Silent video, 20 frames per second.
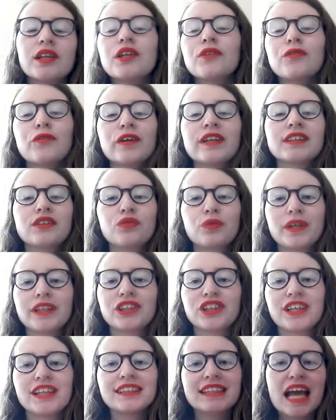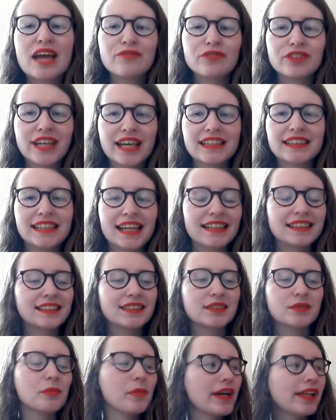The first of which is Everyday
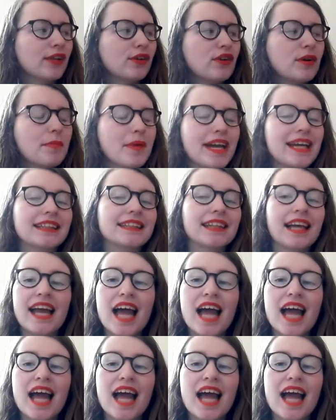Sexism by Laura Bates.